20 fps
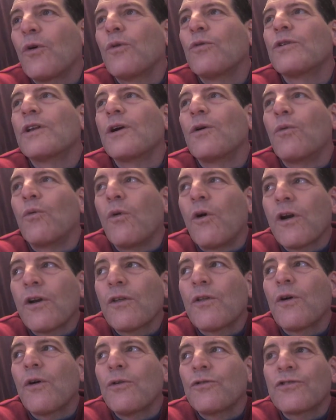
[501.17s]
only one
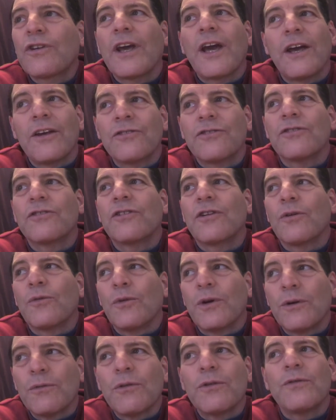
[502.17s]
of those cases that
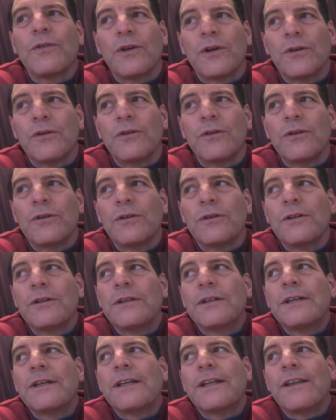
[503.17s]
we reviewed
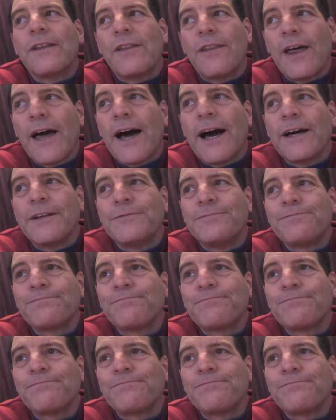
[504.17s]
that